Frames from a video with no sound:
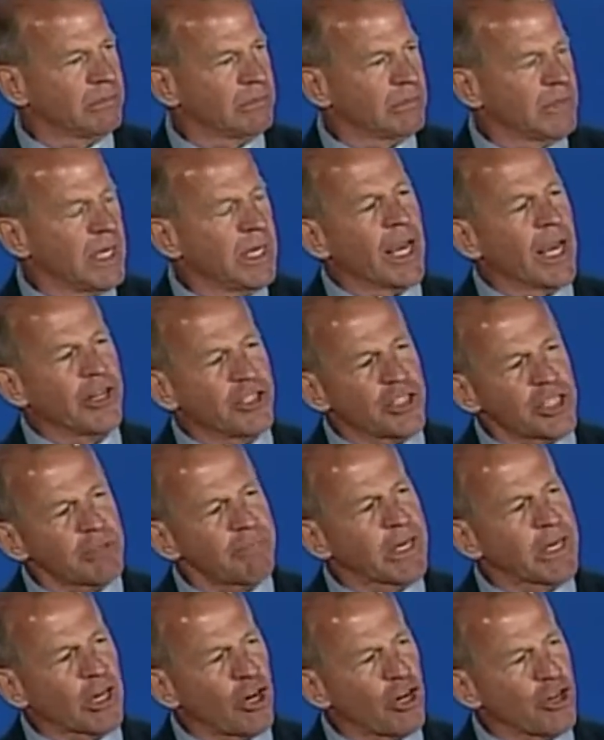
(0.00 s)
and just
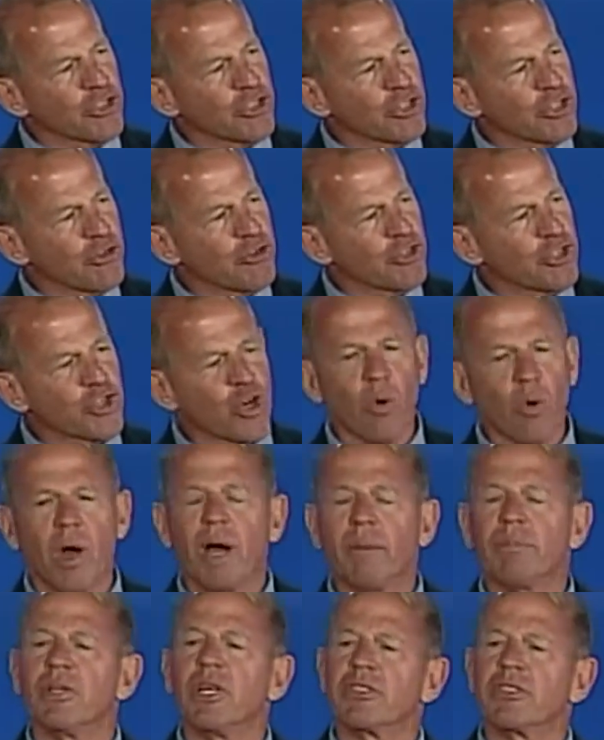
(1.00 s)
because you show
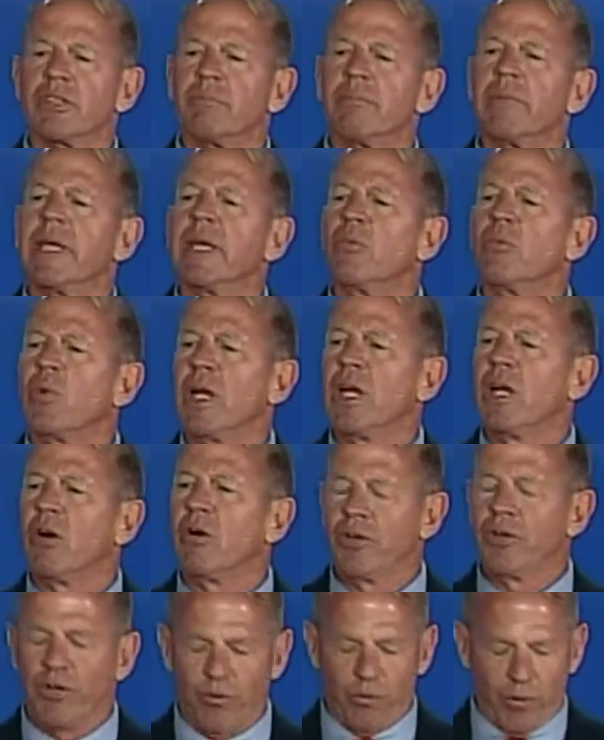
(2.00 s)
up doesn't mean we owe
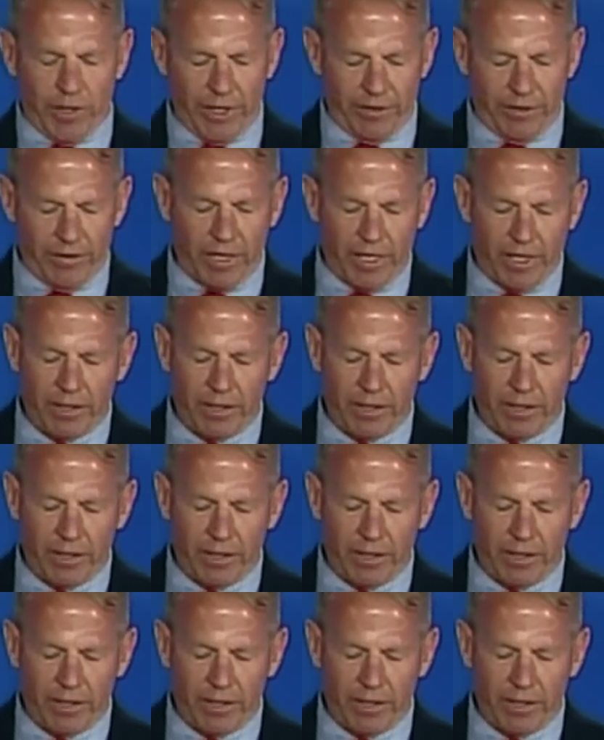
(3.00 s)
you anything.